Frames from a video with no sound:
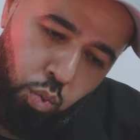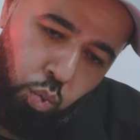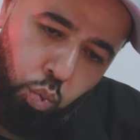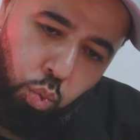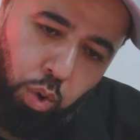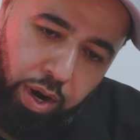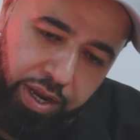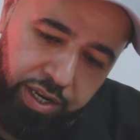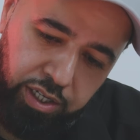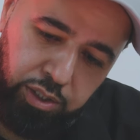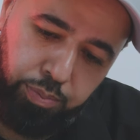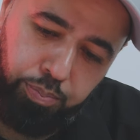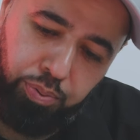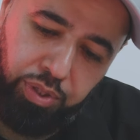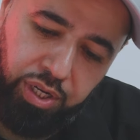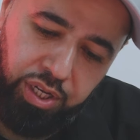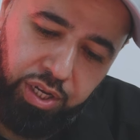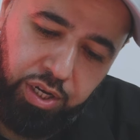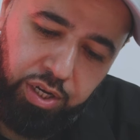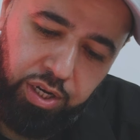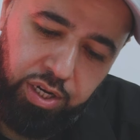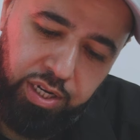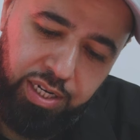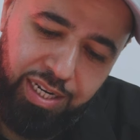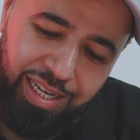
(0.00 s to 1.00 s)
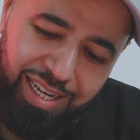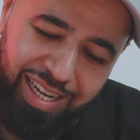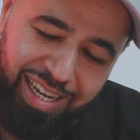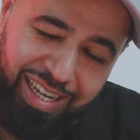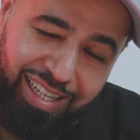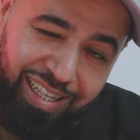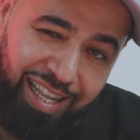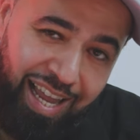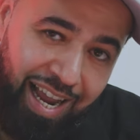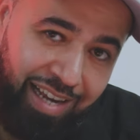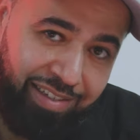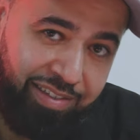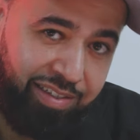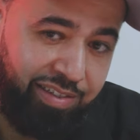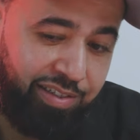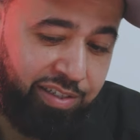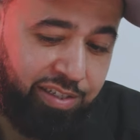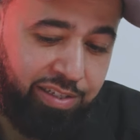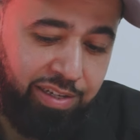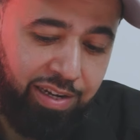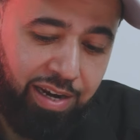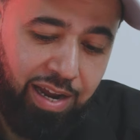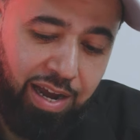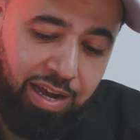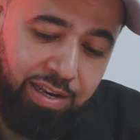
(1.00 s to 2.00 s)
Weight is pretty good. Glass is
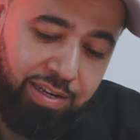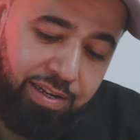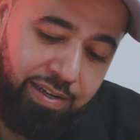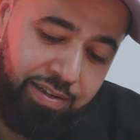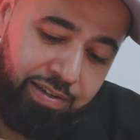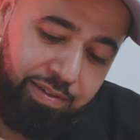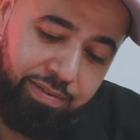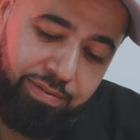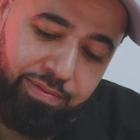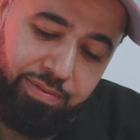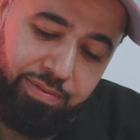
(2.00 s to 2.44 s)
good on it.